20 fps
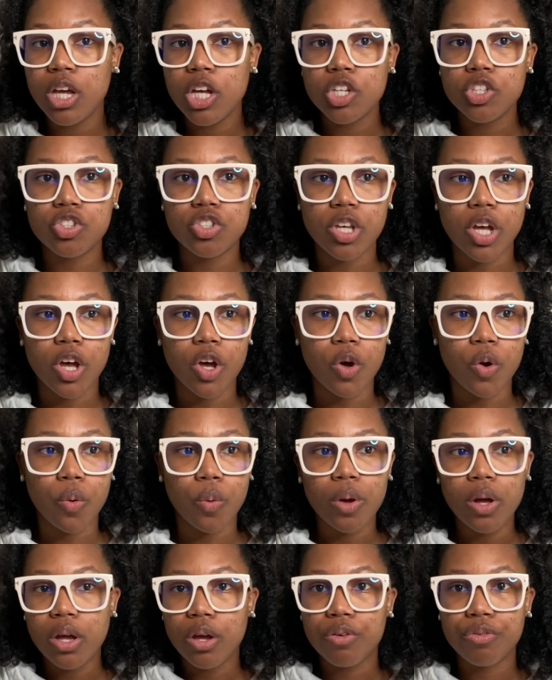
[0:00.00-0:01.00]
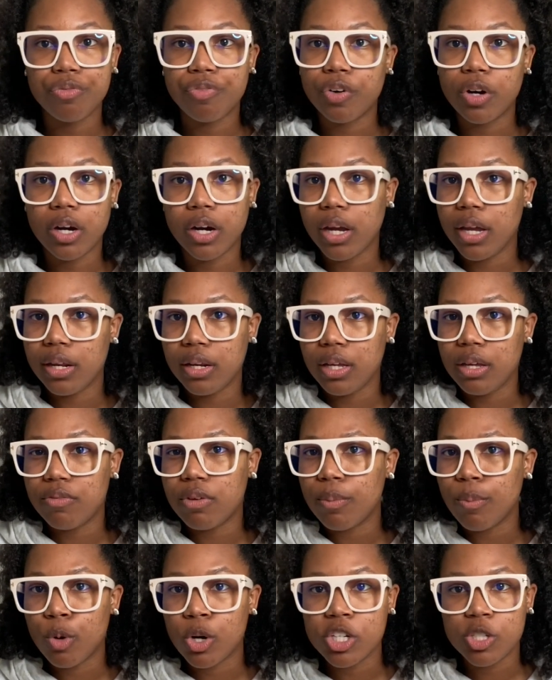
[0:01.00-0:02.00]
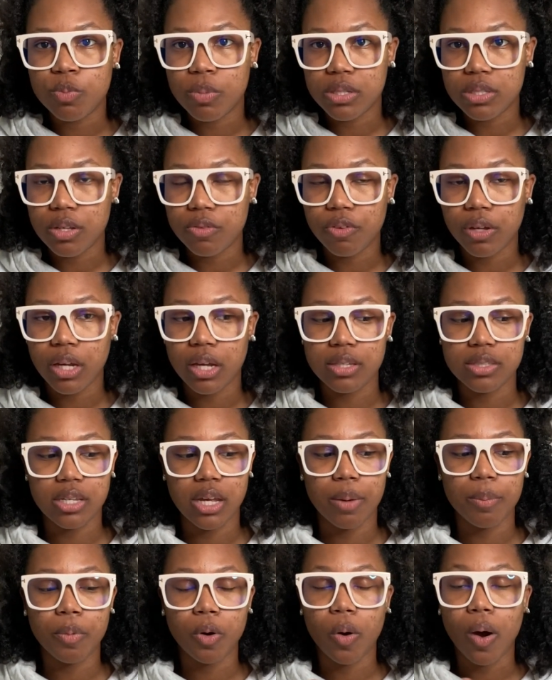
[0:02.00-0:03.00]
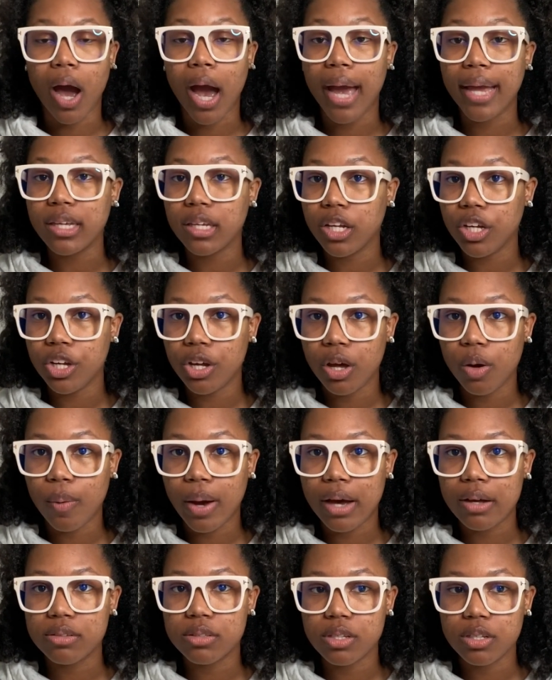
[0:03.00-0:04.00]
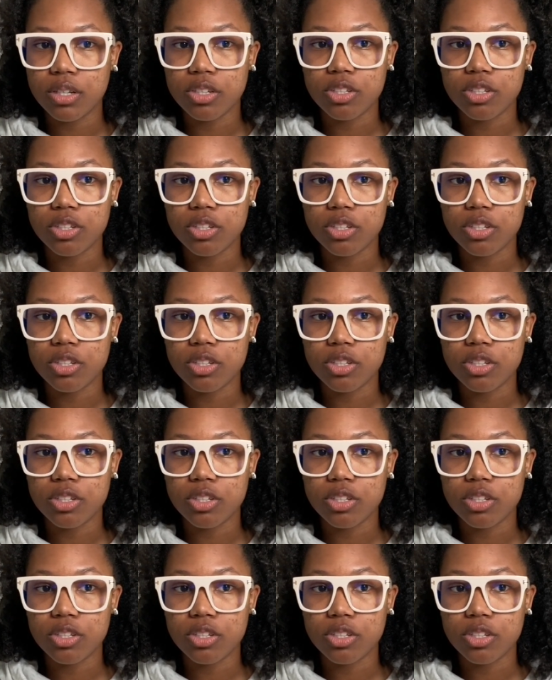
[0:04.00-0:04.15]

So for an even more specific example, I can go out to the